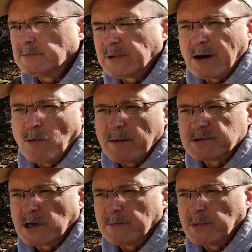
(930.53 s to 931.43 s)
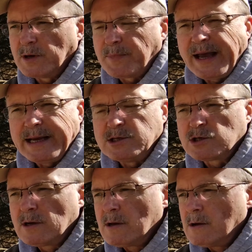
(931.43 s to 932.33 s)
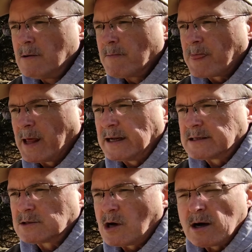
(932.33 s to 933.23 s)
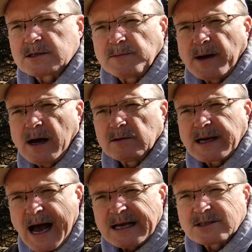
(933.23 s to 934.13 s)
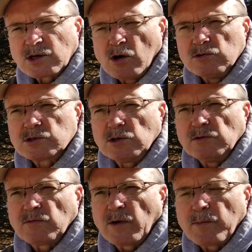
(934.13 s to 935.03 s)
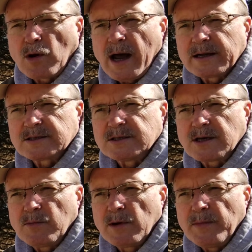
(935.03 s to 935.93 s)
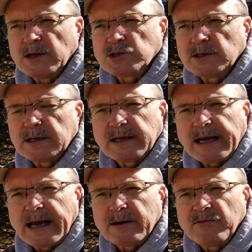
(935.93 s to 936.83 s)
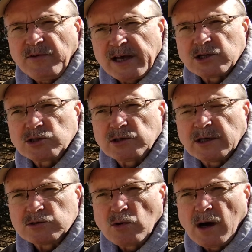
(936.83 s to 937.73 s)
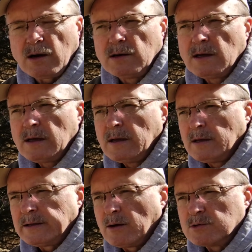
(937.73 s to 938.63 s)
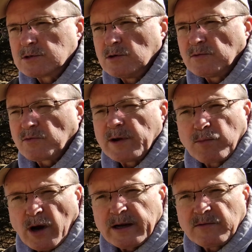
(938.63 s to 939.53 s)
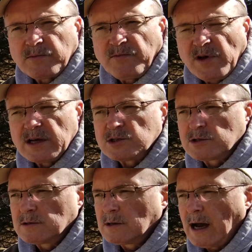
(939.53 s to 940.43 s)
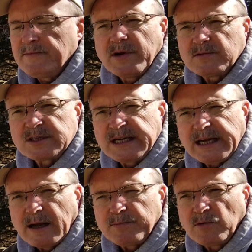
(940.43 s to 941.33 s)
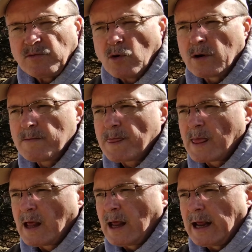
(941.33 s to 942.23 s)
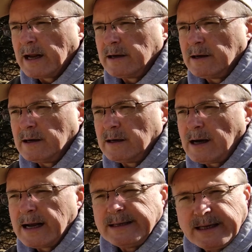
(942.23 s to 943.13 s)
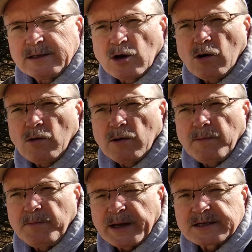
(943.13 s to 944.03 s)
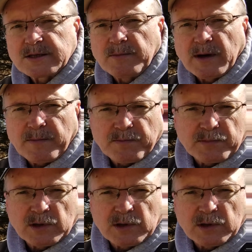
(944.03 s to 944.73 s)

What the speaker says: website, but a page that talks about Costco's gluten-free products. And someone mentioned that they had fish as well that was gluten-free, breaded fish. I've never seen that before. And I did go pick some up